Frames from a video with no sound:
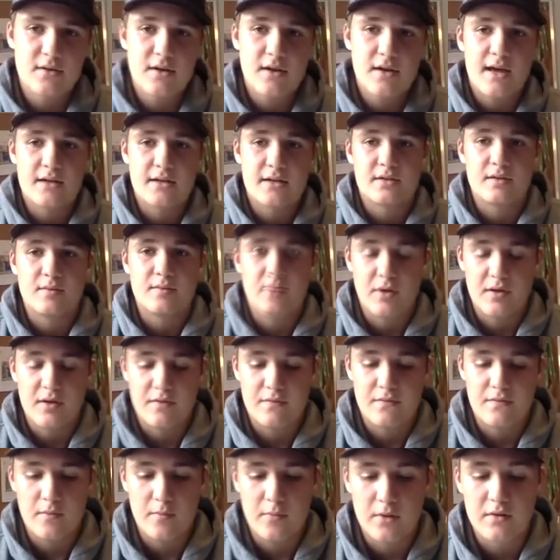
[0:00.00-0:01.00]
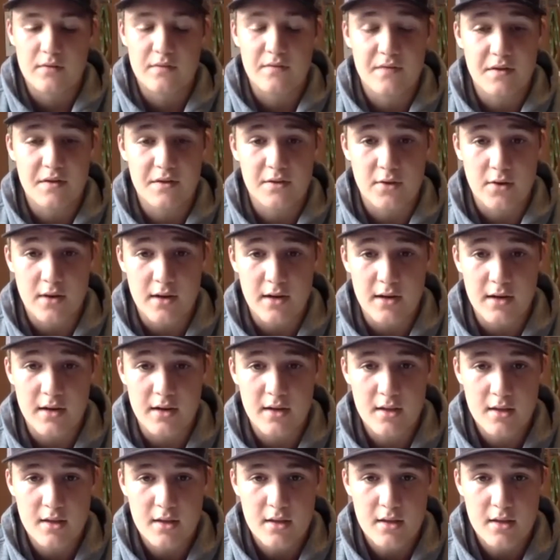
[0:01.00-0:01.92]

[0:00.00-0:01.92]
actually playing football in fifth grade.